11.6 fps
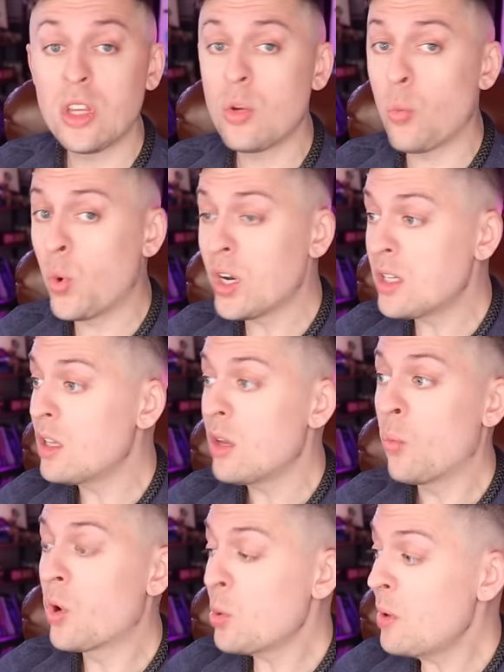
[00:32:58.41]
what,
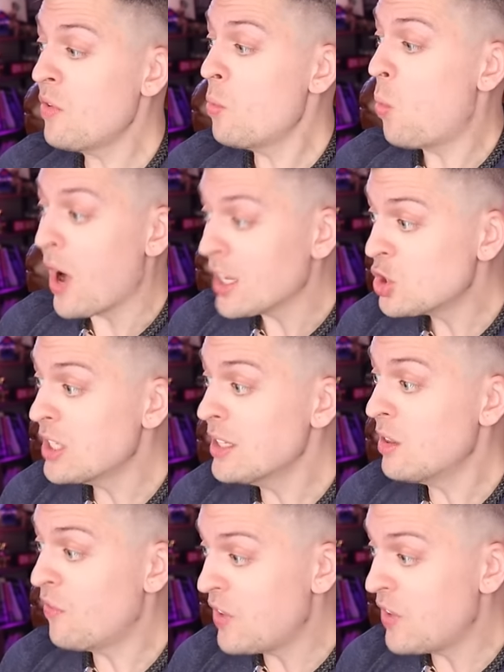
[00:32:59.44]
were you even watching the